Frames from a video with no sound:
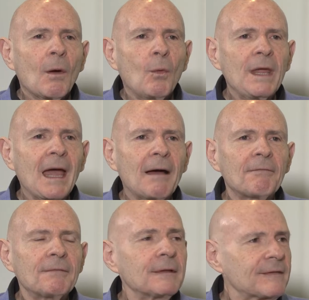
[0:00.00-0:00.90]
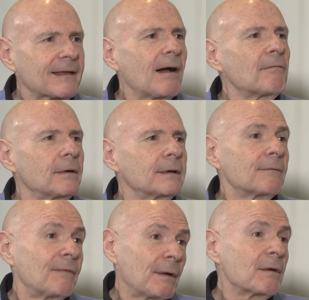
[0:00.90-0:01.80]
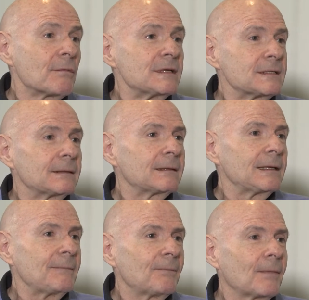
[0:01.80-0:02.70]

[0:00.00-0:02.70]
We have discovered very recently